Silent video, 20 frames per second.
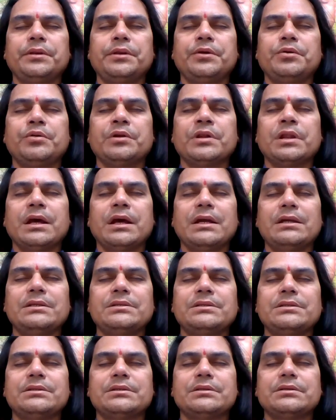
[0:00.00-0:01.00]

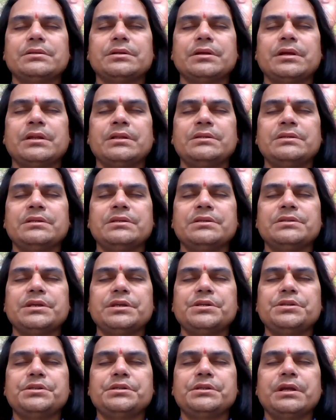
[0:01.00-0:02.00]
Recognize any
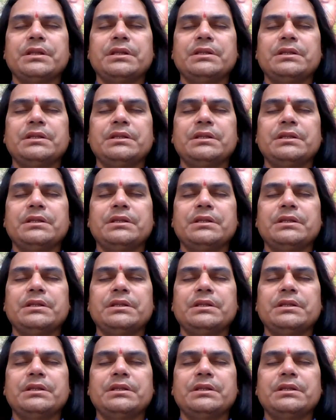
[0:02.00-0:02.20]
sensation,